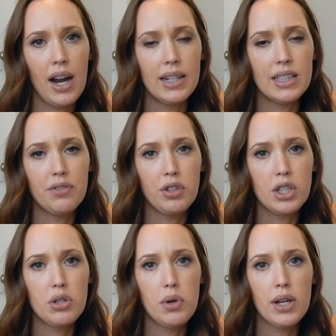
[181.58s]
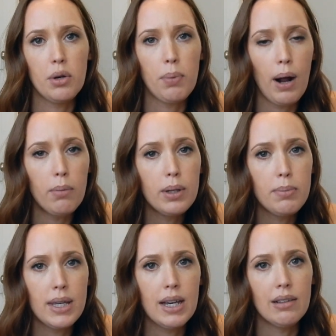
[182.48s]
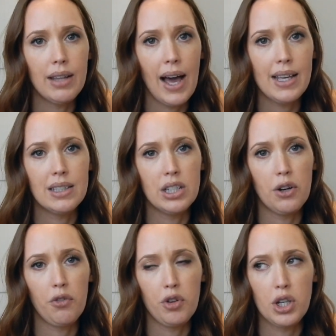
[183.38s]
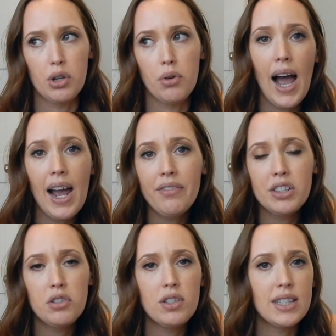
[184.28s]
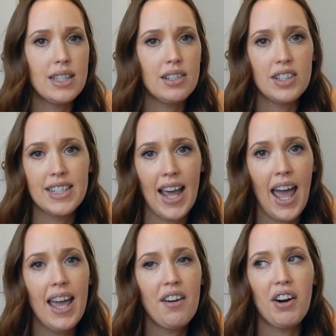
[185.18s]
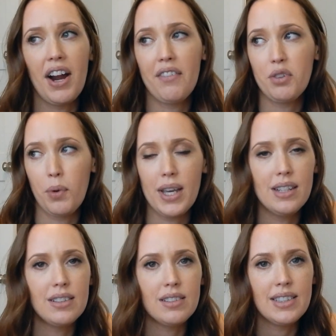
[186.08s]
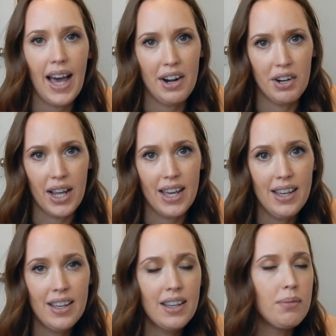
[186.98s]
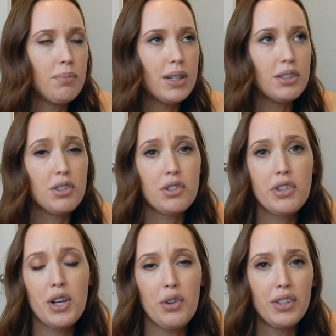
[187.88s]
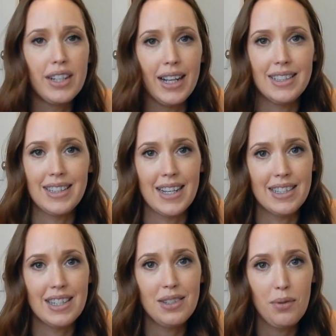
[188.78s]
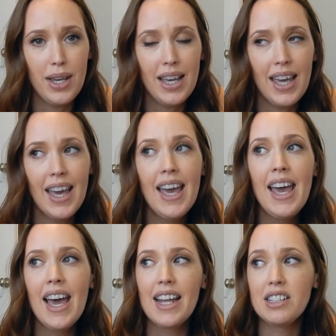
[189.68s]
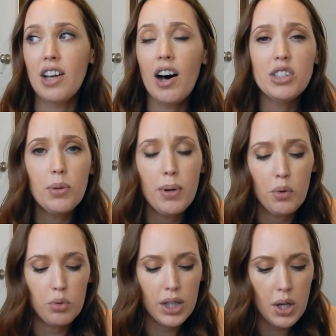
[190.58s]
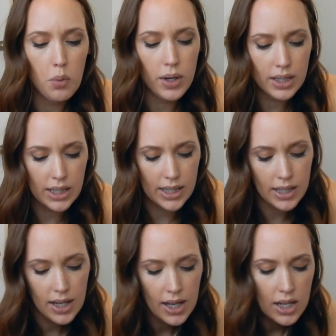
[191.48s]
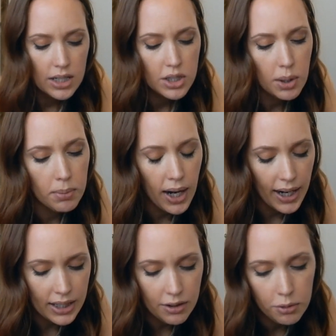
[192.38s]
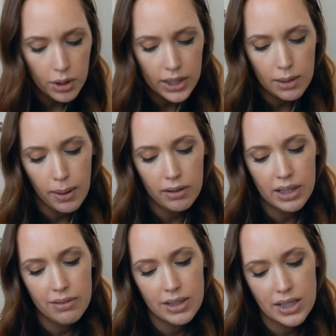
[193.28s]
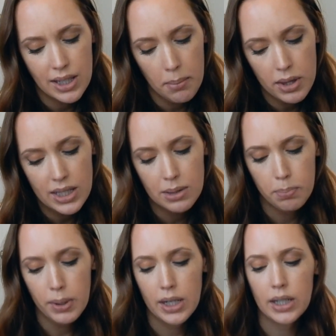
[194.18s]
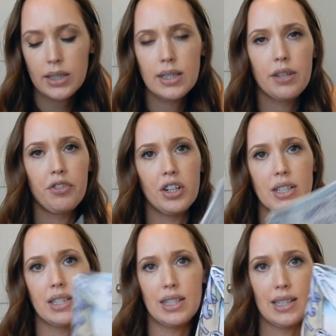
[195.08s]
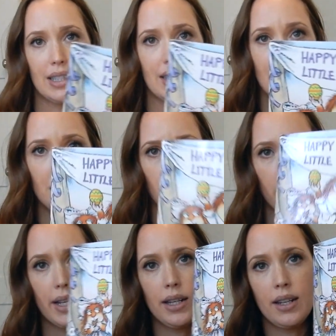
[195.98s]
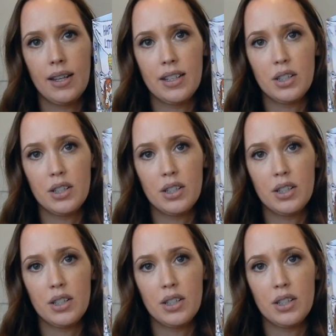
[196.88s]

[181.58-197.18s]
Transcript: kindness for you, and it'll probably be a lot easier for you. I have to do this either today or I have to wait until Saturday, because those are the only nice days this week. And it's also been really windy, so I'm kind of worried about leaving some of these books, for instance this one,